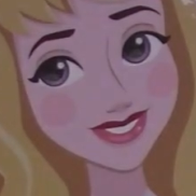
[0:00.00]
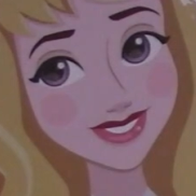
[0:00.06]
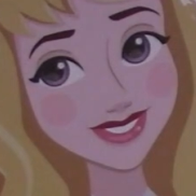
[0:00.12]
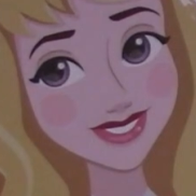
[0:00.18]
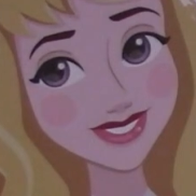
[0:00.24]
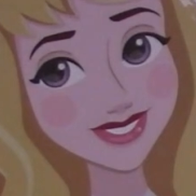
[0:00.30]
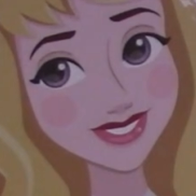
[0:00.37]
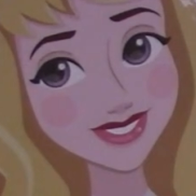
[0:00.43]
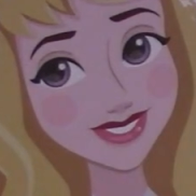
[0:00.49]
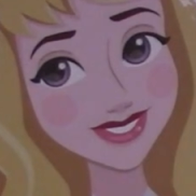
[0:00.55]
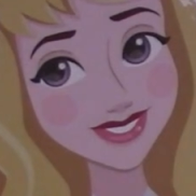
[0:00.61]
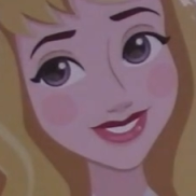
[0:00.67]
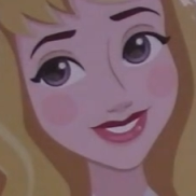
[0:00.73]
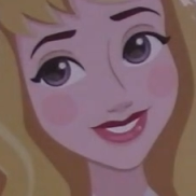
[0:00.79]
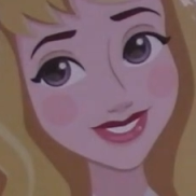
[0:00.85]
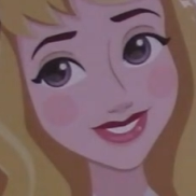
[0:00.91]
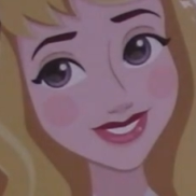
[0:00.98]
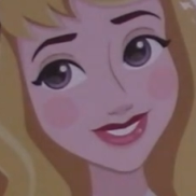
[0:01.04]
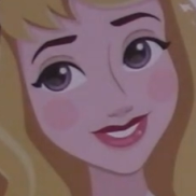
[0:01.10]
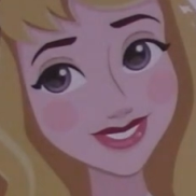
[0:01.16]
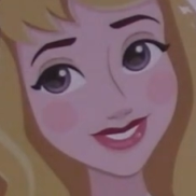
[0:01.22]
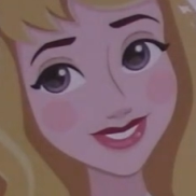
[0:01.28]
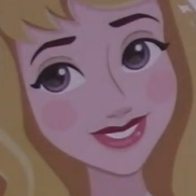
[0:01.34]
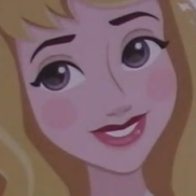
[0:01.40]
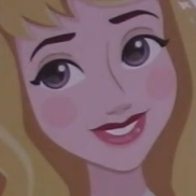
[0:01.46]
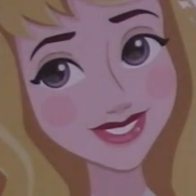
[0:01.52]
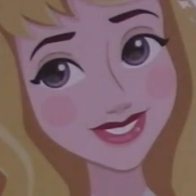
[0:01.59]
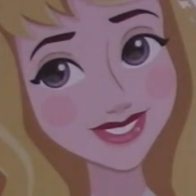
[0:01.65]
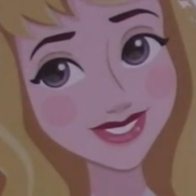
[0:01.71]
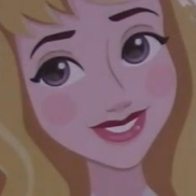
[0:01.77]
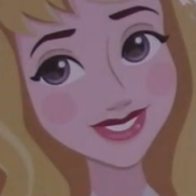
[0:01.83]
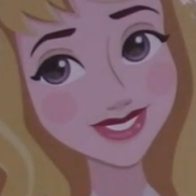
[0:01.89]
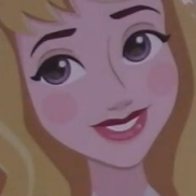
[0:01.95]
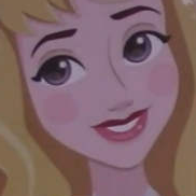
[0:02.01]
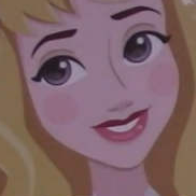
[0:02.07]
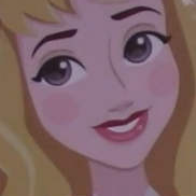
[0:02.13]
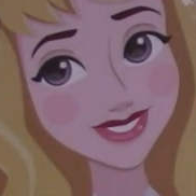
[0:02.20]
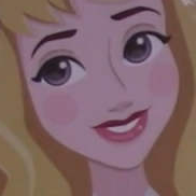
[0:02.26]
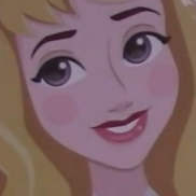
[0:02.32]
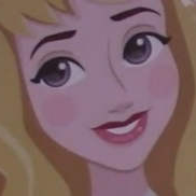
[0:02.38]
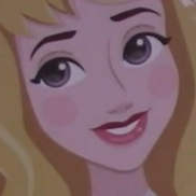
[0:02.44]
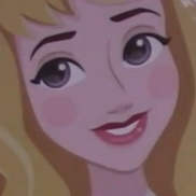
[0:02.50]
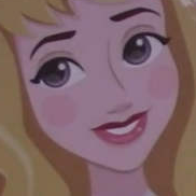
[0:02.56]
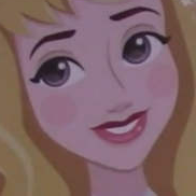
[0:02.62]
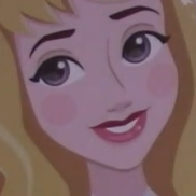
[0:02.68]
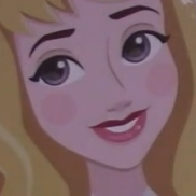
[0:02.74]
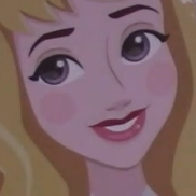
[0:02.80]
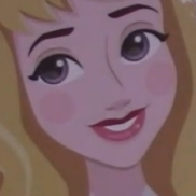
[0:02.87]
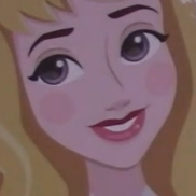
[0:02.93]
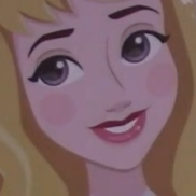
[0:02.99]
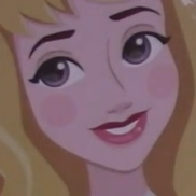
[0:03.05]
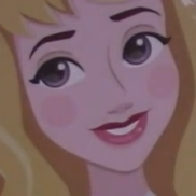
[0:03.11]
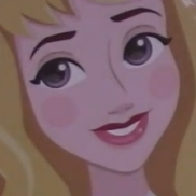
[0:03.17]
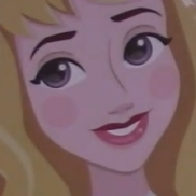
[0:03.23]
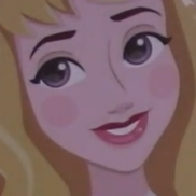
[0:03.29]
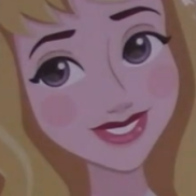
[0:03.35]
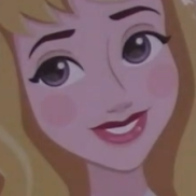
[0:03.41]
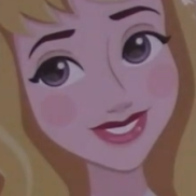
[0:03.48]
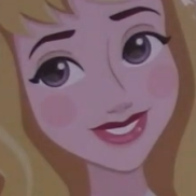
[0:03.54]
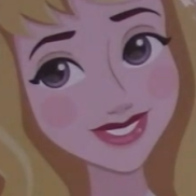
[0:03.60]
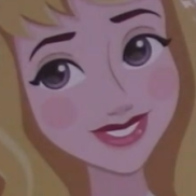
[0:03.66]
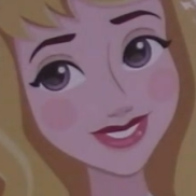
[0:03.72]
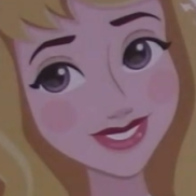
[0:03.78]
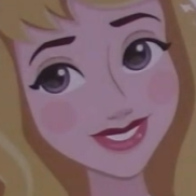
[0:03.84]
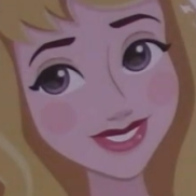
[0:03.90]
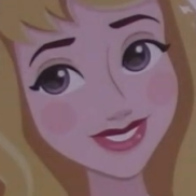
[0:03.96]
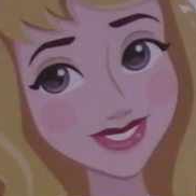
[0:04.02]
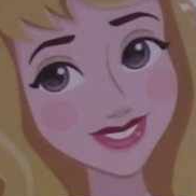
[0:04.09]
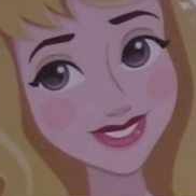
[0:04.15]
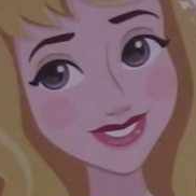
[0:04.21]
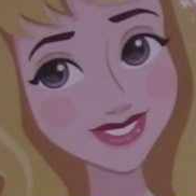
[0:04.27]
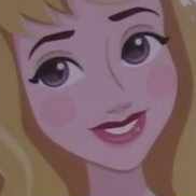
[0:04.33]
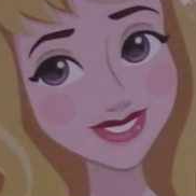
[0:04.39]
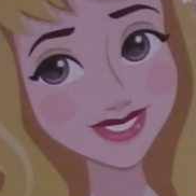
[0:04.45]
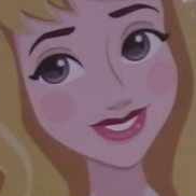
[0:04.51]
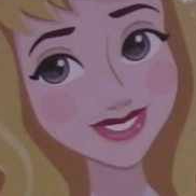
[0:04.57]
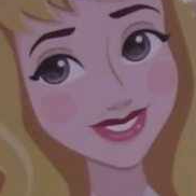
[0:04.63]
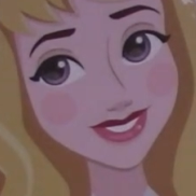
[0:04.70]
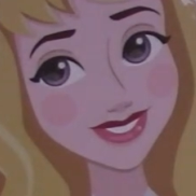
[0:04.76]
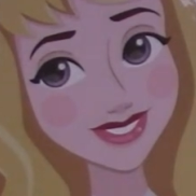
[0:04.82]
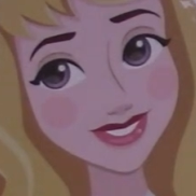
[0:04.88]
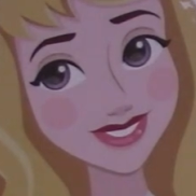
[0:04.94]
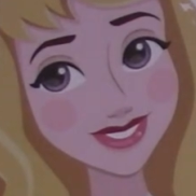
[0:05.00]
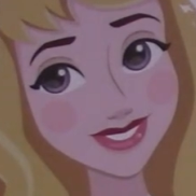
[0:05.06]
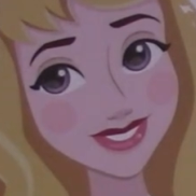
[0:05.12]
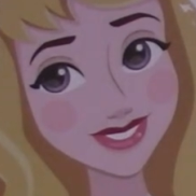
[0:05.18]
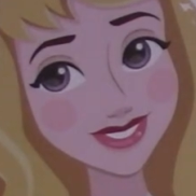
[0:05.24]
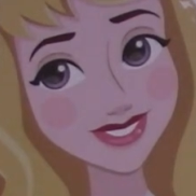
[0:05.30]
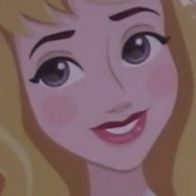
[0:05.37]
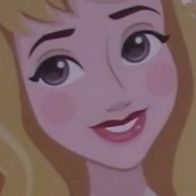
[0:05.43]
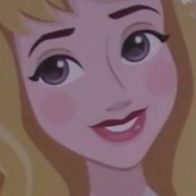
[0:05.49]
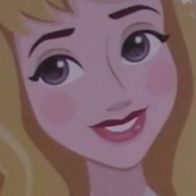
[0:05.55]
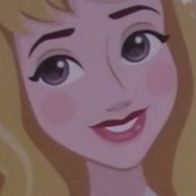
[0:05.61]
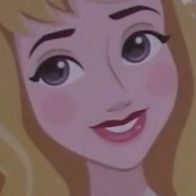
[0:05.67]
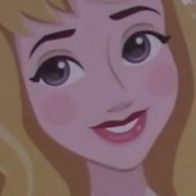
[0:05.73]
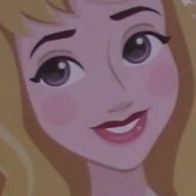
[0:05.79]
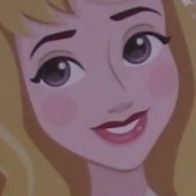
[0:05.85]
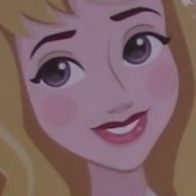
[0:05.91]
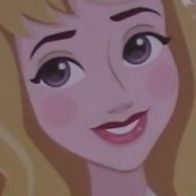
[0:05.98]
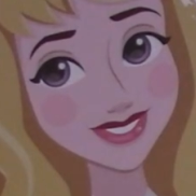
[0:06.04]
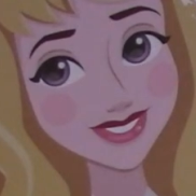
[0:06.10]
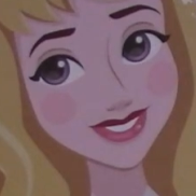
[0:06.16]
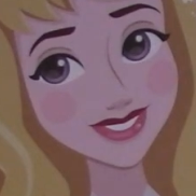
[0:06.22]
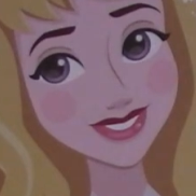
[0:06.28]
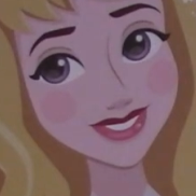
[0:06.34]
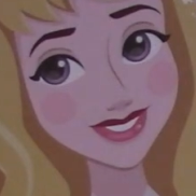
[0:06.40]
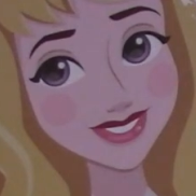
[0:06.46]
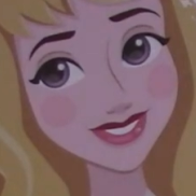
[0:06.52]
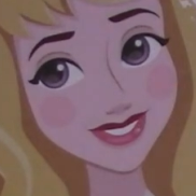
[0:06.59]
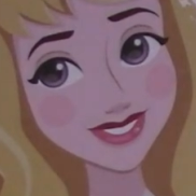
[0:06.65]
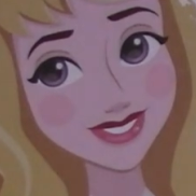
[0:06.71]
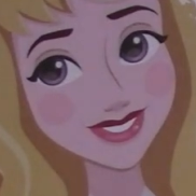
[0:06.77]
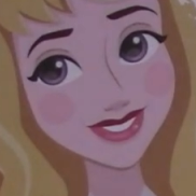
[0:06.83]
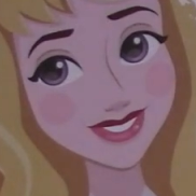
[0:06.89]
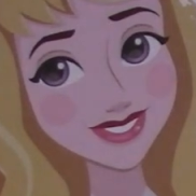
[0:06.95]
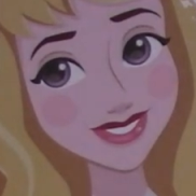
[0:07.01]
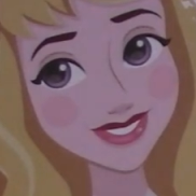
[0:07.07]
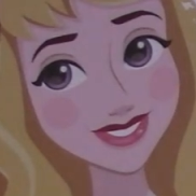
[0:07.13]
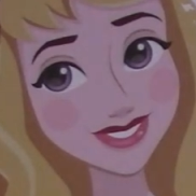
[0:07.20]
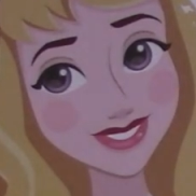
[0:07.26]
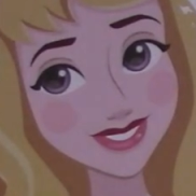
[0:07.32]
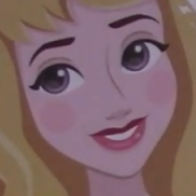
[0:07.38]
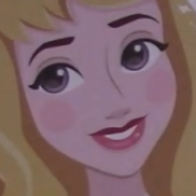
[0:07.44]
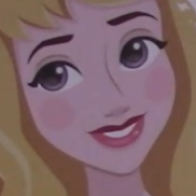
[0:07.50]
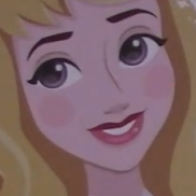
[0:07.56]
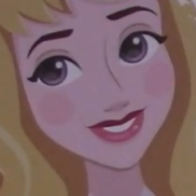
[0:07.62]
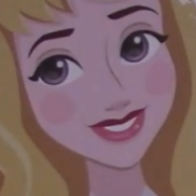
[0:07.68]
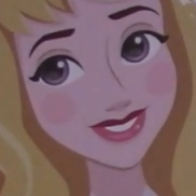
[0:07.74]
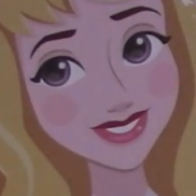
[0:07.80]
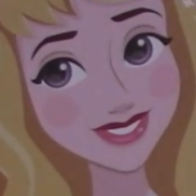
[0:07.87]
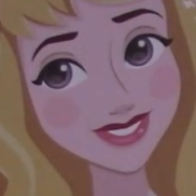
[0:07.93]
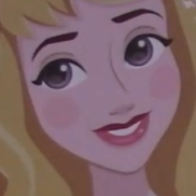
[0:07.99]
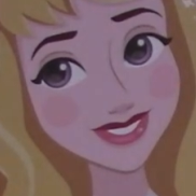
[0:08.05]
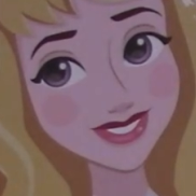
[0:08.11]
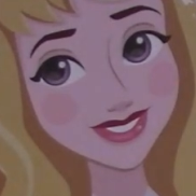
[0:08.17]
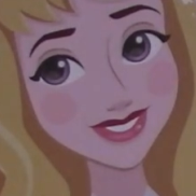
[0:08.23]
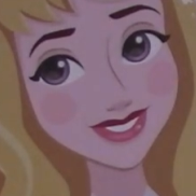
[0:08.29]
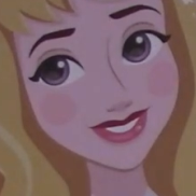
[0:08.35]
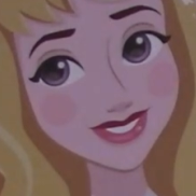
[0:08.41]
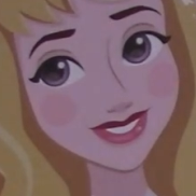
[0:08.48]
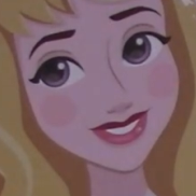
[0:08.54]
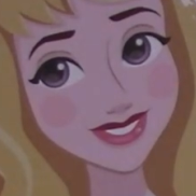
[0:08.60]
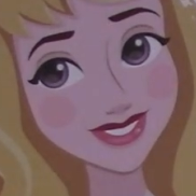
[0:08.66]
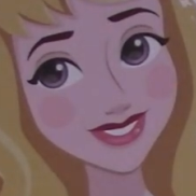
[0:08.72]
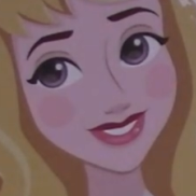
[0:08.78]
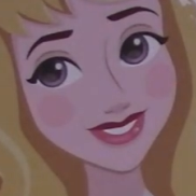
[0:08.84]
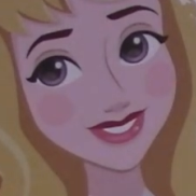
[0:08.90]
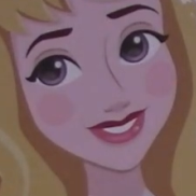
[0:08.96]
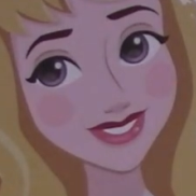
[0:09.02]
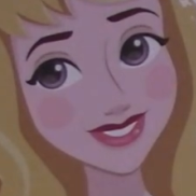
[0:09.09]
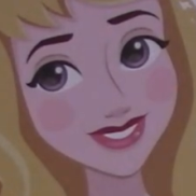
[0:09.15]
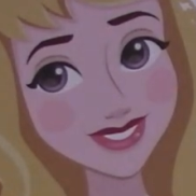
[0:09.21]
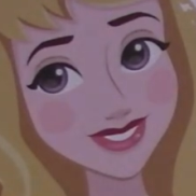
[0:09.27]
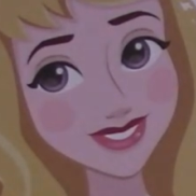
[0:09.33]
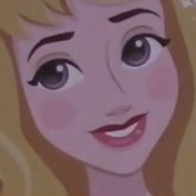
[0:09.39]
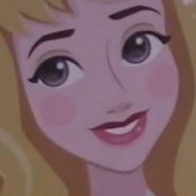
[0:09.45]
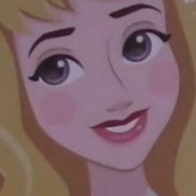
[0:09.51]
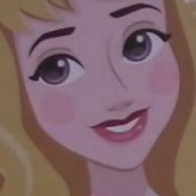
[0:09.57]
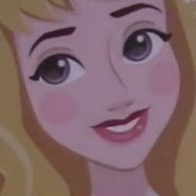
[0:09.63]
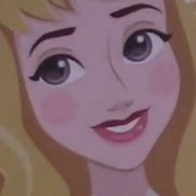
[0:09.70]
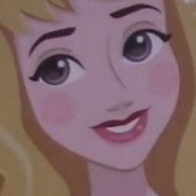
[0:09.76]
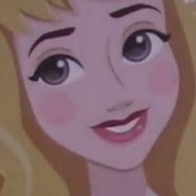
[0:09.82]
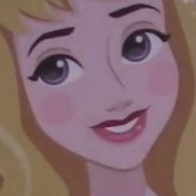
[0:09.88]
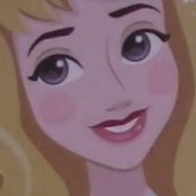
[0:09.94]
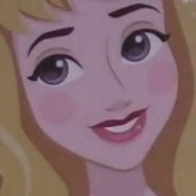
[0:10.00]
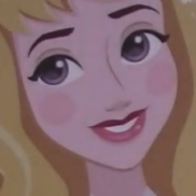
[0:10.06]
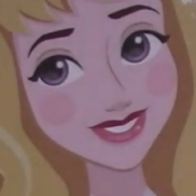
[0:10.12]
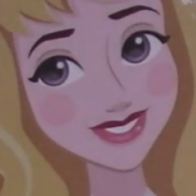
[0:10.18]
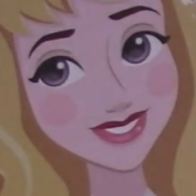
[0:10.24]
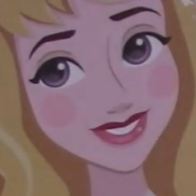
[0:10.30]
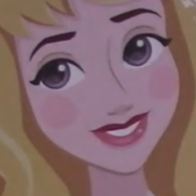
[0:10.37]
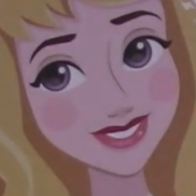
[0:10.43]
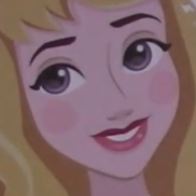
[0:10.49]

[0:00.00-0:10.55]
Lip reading: is like a lot of like just color and pretty and fun and beautiful. I just love it. Okay, so I hope you enjoyed this video. If you did, give it a thumbs up. If you